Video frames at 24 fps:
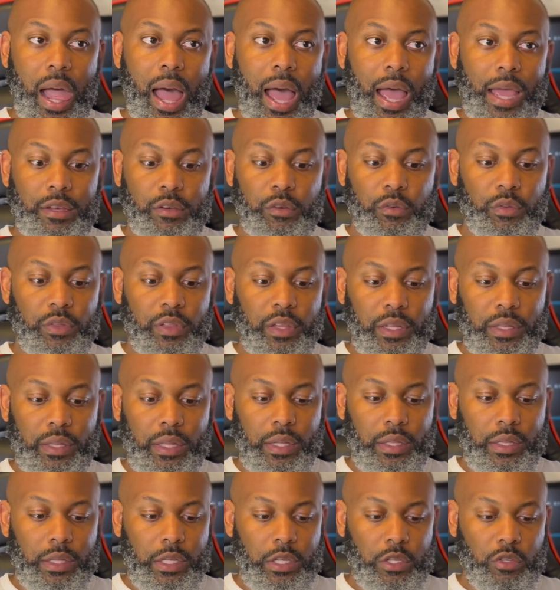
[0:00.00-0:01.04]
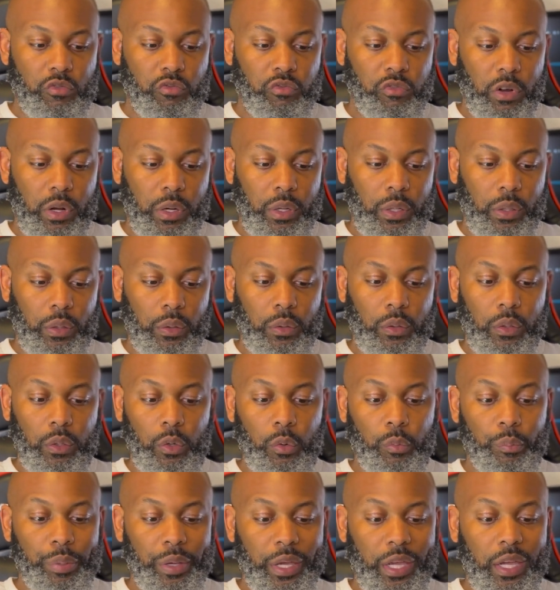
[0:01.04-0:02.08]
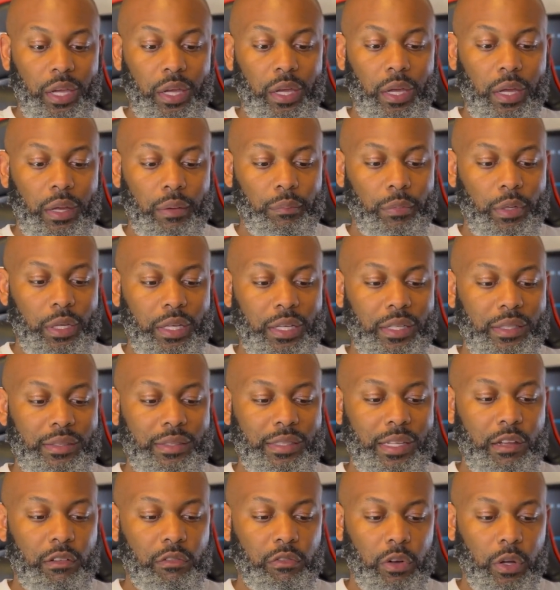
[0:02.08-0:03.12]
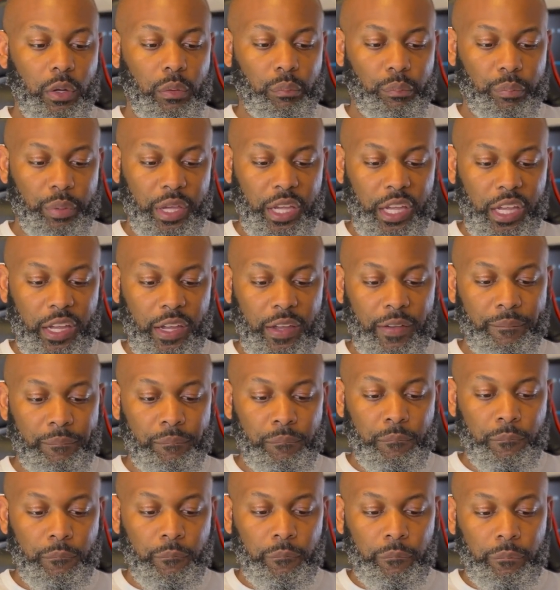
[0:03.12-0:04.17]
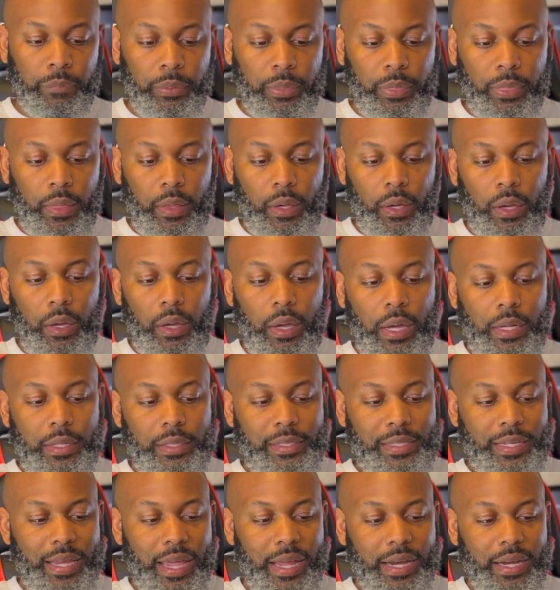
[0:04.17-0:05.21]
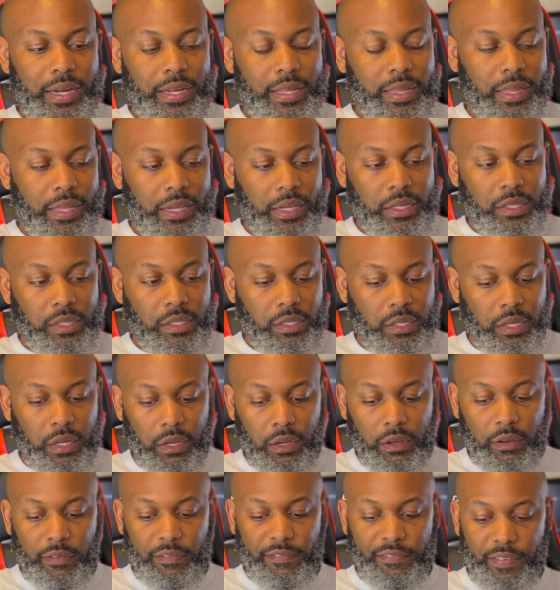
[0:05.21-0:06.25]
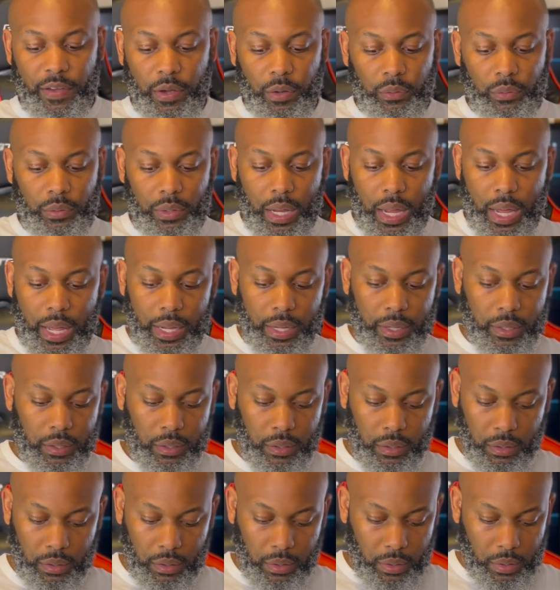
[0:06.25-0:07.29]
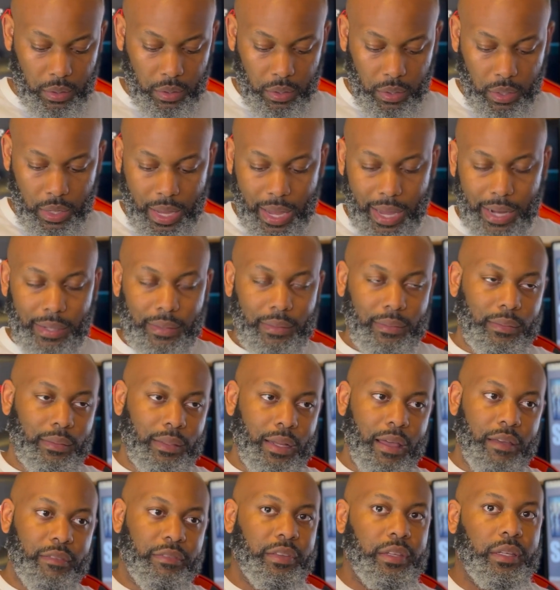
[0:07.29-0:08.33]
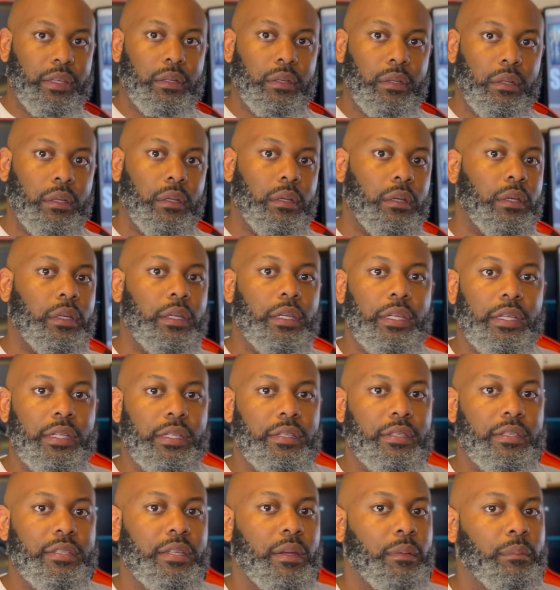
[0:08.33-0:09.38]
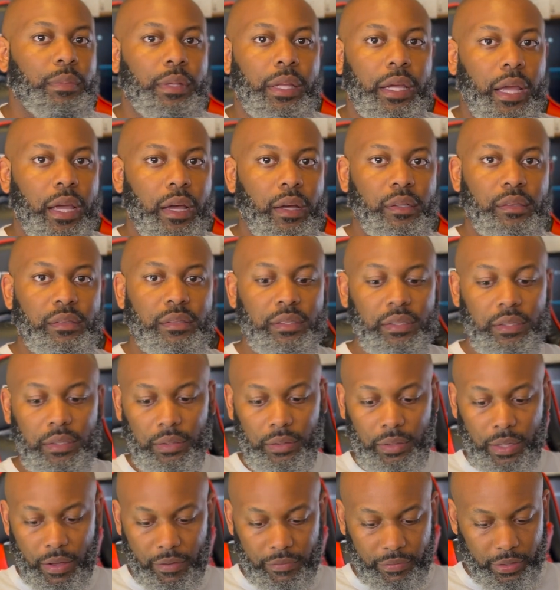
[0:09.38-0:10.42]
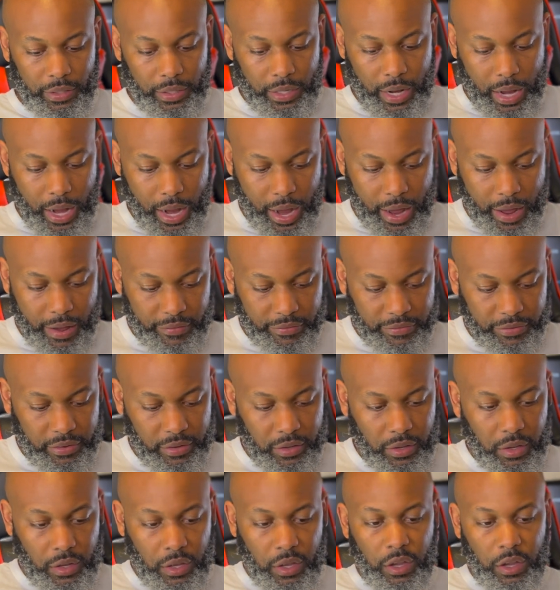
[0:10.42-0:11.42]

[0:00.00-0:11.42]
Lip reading: I do think that these run a little big, and because they run big, a 10 in this felt like an 11 in something else, an 11 and a half.